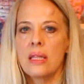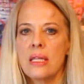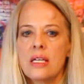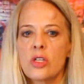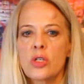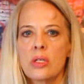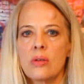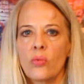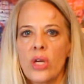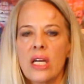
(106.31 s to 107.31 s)
This
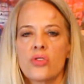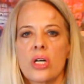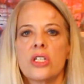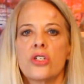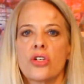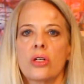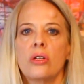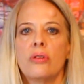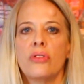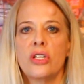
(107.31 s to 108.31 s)
reconstructed
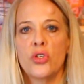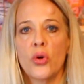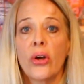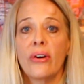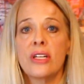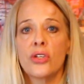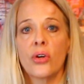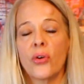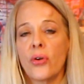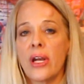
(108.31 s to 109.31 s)
journal that you're going
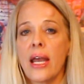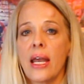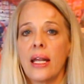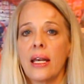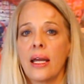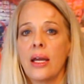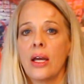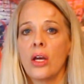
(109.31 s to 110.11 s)
to create